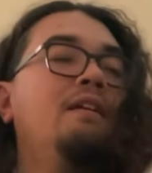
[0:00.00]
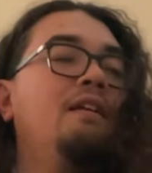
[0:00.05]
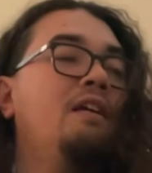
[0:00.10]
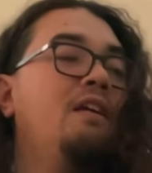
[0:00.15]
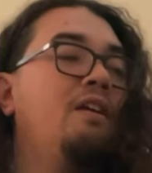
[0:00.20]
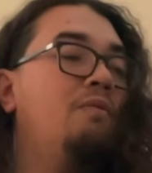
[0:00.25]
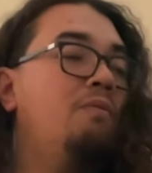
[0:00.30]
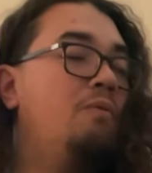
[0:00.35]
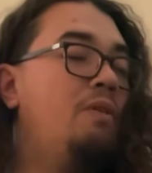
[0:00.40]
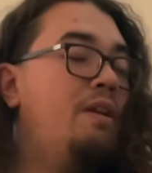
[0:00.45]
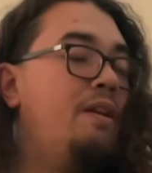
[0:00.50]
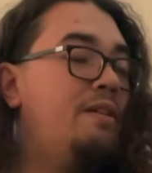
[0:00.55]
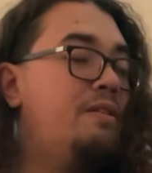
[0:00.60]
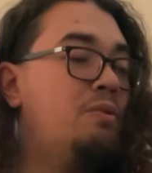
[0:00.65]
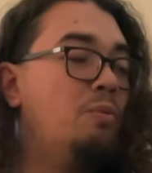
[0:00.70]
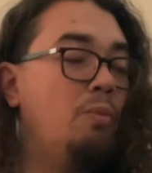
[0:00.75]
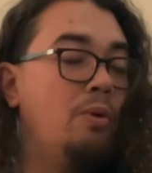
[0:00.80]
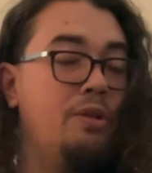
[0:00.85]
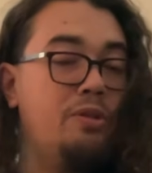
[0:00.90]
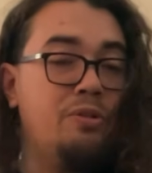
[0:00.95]
in its
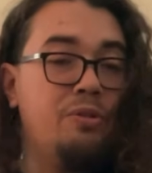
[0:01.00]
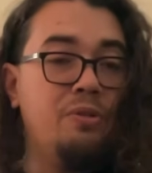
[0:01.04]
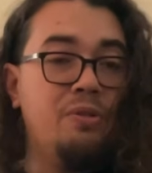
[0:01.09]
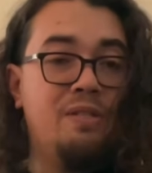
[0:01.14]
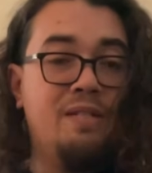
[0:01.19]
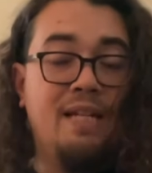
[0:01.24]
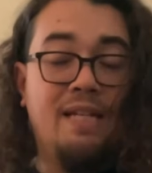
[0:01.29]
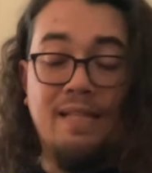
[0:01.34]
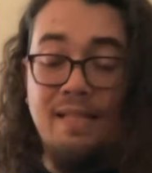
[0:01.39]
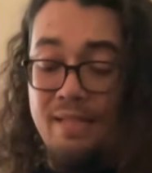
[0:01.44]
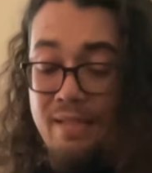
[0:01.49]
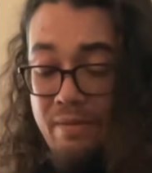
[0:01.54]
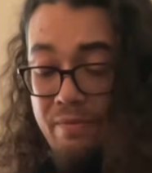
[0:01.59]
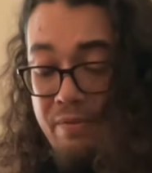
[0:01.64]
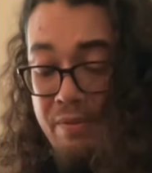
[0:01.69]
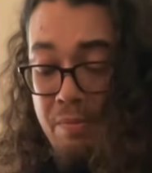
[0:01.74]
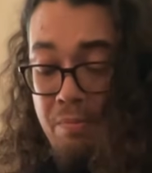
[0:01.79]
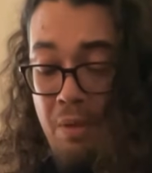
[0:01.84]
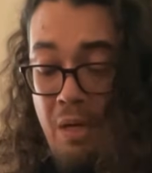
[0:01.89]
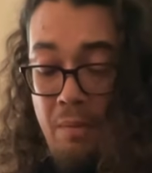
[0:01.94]
original state, this thing
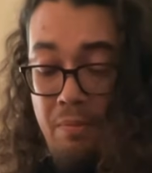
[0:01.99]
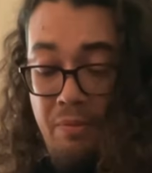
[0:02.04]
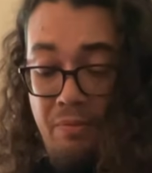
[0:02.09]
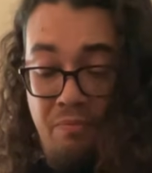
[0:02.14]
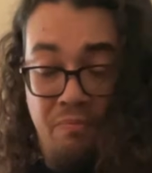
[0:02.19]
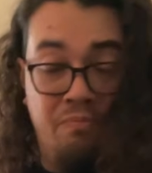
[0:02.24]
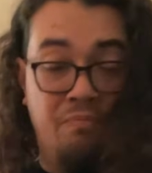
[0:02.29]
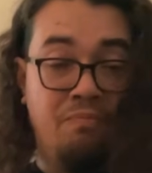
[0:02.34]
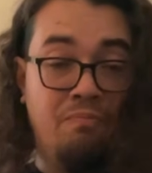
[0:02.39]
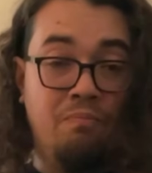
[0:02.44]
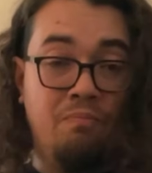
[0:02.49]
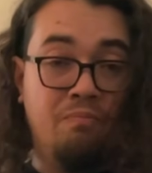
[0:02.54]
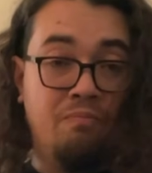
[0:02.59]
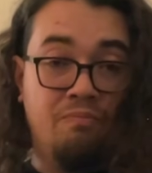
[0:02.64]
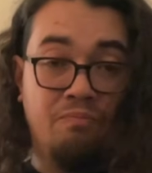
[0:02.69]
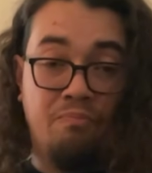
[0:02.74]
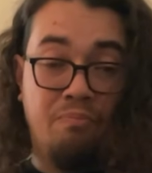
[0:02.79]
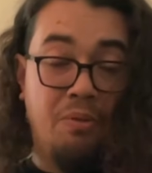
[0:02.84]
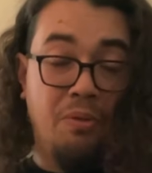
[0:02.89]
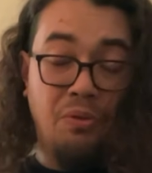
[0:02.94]
was probably
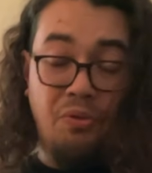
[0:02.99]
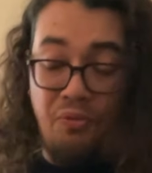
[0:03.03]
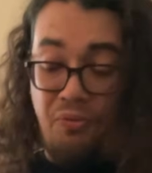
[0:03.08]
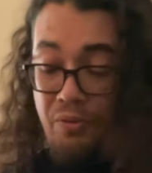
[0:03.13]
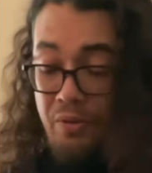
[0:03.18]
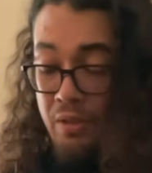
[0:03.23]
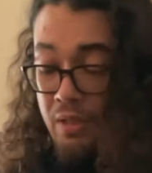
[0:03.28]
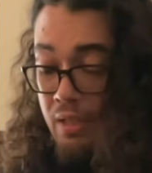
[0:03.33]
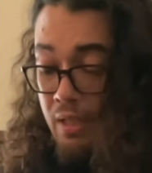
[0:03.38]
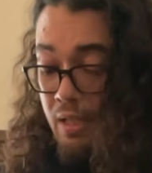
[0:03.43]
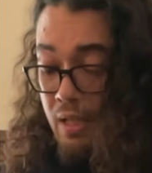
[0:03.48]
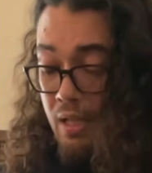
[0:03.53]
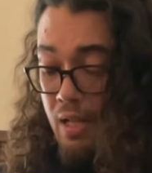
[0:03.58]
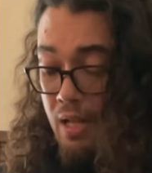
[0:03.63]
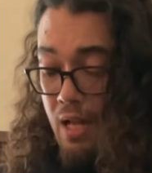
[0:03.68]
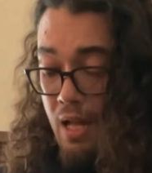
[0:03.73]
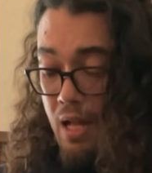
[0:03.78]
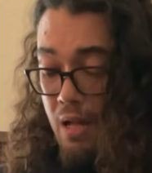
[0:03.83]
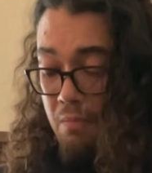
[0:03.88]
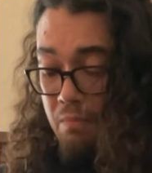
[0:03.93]
beautiful.
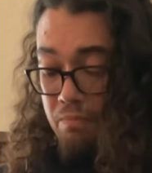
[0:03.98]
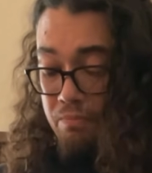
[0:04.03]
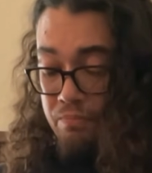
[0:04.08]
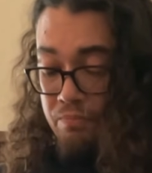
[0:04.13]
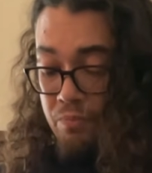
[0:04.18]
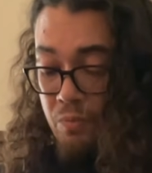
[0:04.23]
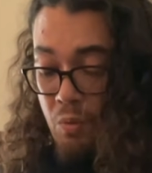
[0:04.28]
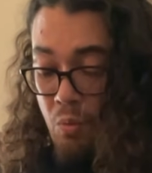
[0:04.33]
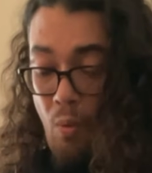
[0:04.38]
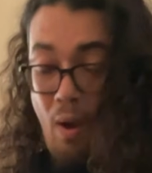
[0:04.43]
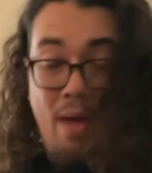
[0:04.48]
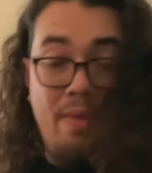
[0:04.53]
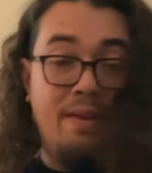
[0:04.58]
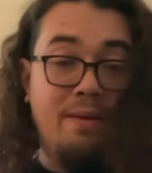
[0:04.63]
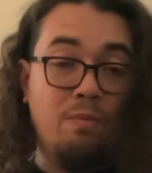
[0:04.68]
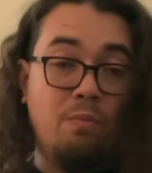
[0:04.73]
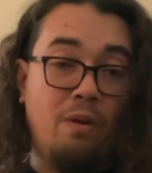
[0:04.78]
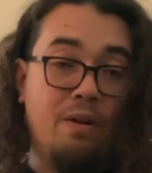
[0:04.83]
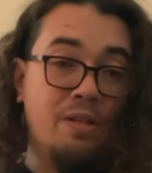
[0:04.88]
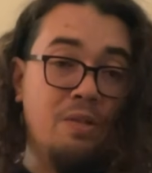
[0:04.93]
Why they'd
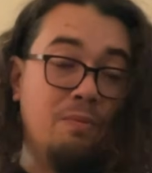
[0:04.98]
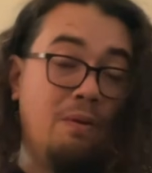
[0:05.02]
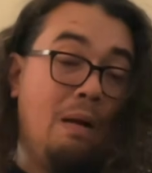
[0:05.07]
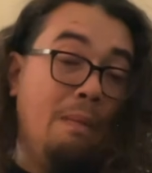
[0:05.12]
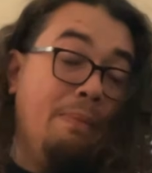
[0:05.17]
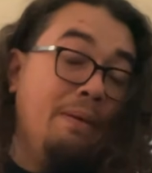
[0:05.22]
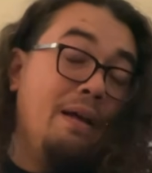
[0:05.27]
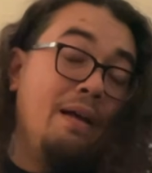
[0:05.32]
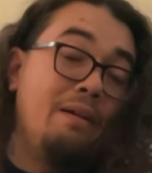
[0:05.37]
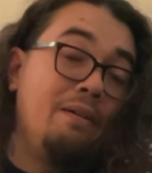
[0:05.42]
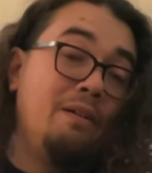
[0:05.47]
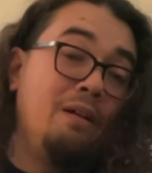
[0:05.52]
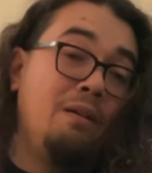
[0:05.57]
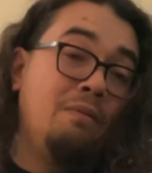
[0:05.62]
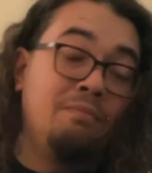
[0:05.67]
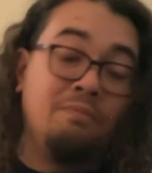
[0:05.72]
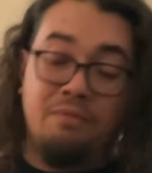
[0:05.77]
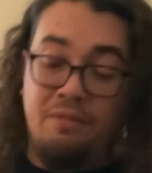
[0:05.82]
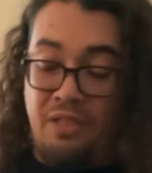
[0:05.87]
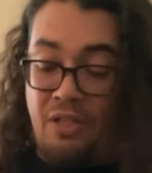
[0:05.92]
want to swap it, I don't know.
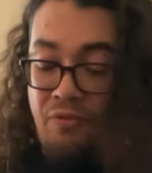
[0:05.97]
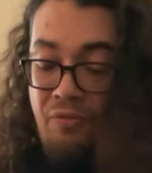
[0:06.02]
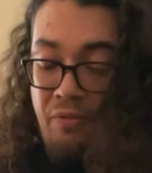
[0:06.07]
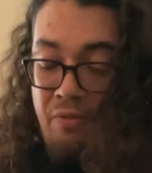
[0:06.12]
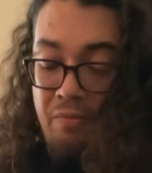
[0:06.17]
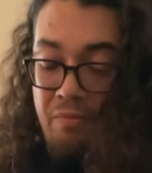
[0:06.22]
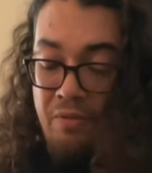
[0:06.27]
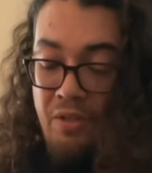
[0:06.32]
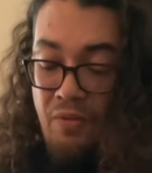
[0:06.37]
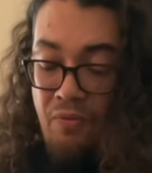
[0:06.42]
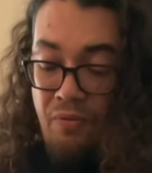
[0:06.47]
Different